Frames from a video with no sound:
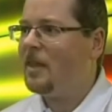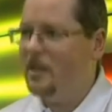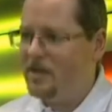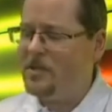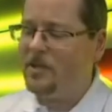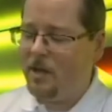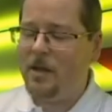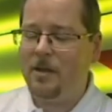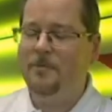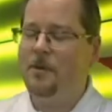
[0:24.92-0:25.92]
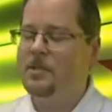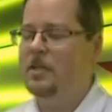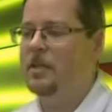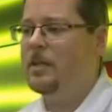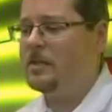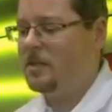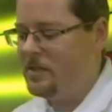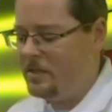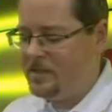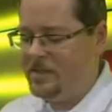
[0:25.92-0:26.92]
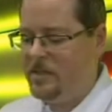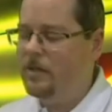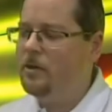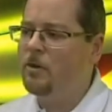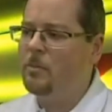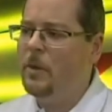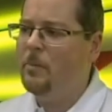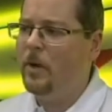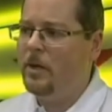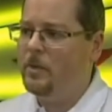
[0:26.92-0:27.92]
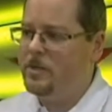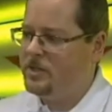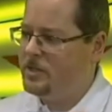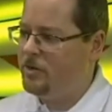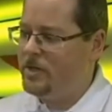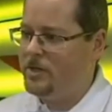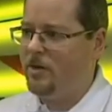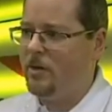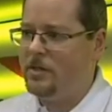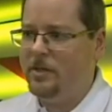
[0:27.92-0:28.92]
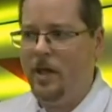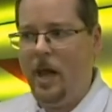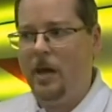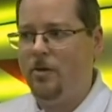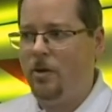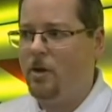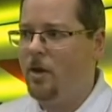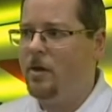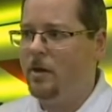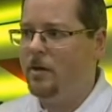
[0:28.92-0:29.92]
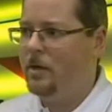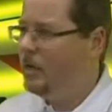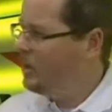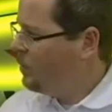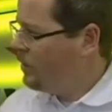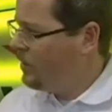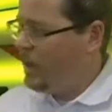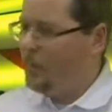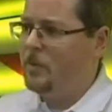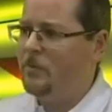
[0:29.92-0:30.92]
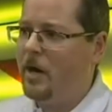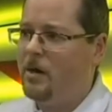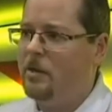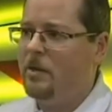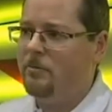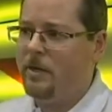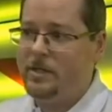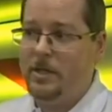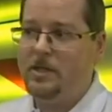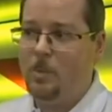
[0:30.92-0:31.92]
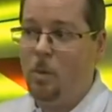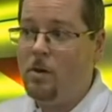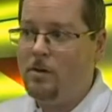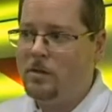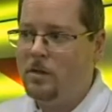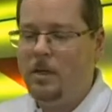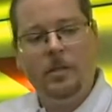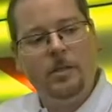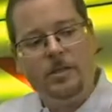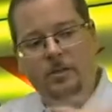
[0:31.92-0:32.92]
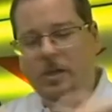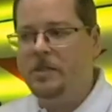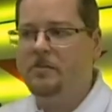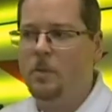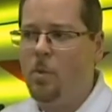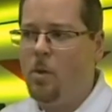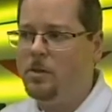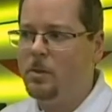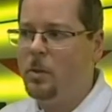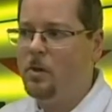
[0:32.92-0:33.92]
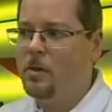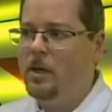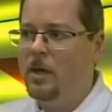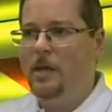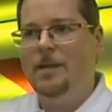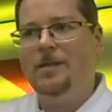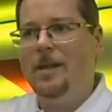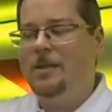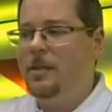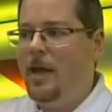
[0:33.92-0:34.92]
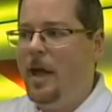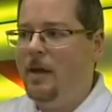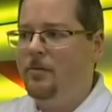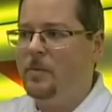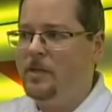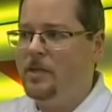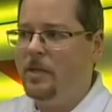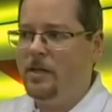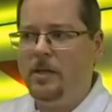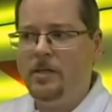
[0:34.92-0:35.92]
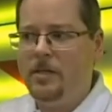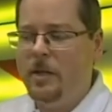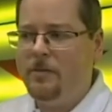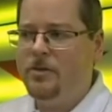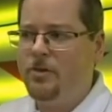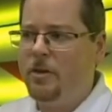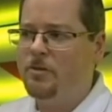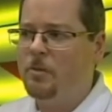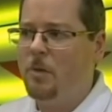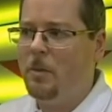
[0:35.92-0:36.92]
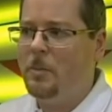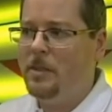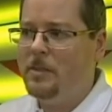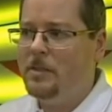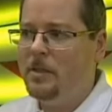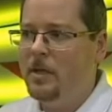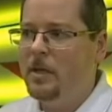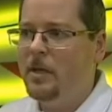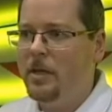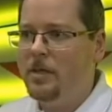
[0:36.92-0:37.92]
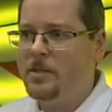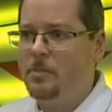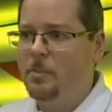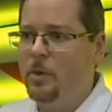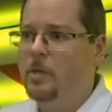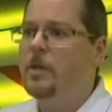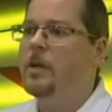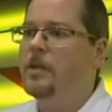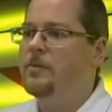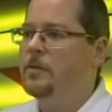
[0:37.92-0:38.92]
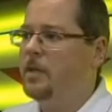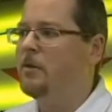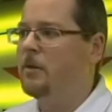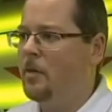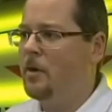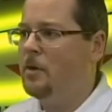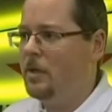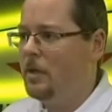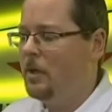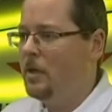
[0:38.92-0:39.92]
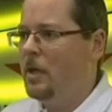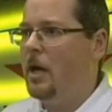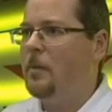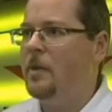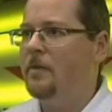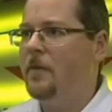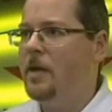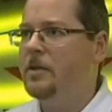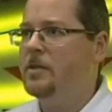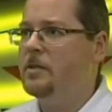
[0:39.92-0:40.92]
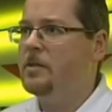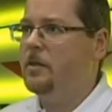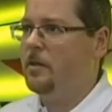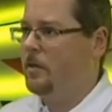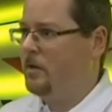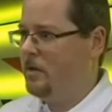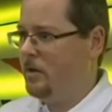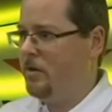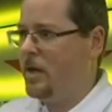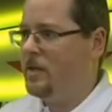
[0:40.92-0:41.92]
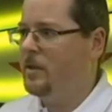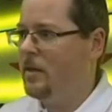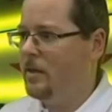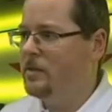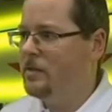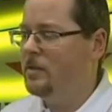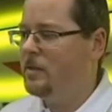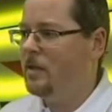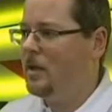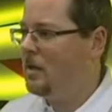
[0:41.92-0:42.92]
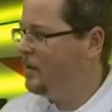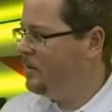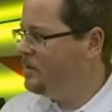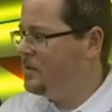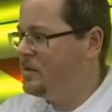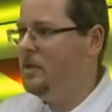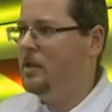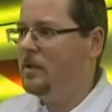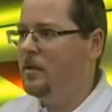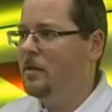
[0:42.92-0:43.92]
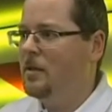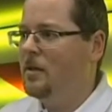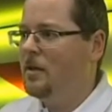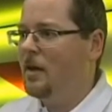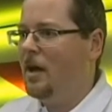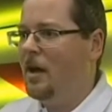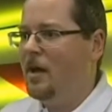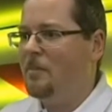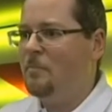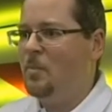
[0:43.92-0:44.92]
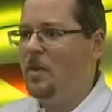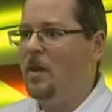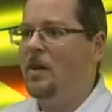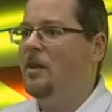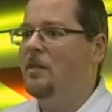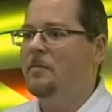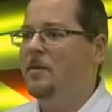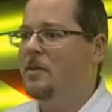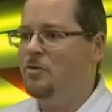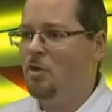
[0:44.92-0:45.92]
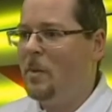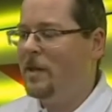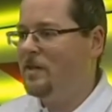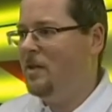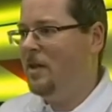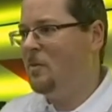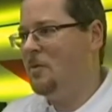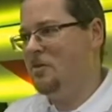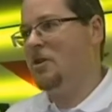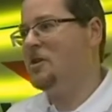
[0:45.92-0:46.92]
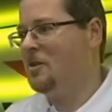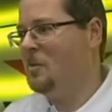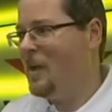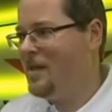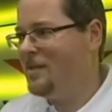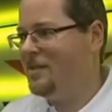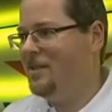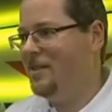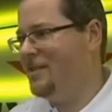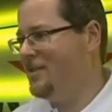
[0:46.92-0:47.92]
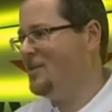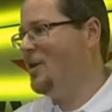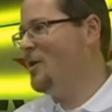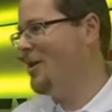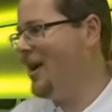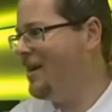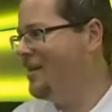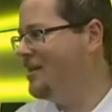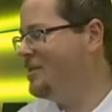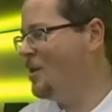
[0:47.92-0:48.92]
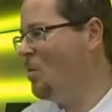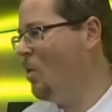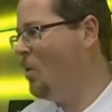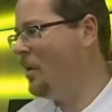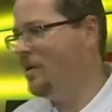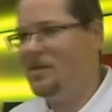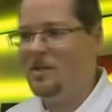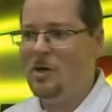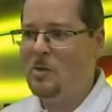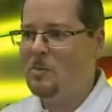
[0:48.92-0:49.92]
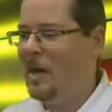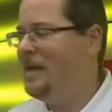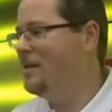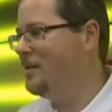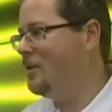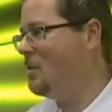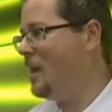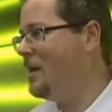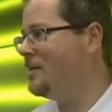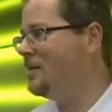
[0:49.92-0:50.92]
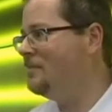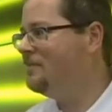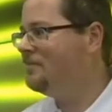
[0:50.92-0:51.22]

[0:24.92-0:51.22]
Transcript: It is like a false ceiling, yes. It's a skin or a membrane which you stretch across and you anchor or lock it in with an aluminium rail that runs against the walls. So it stretches from wall to wall and doesn't actually hang from the ceiling. It doesn't have structural properties. It's purely, I guess, for decorative only. But the advantage is that it creates that instant ceiling without any of the drawbacks that you get with the traditional plaster ceilings. There's no cracking, there's no warping, there's no painting, no plaster.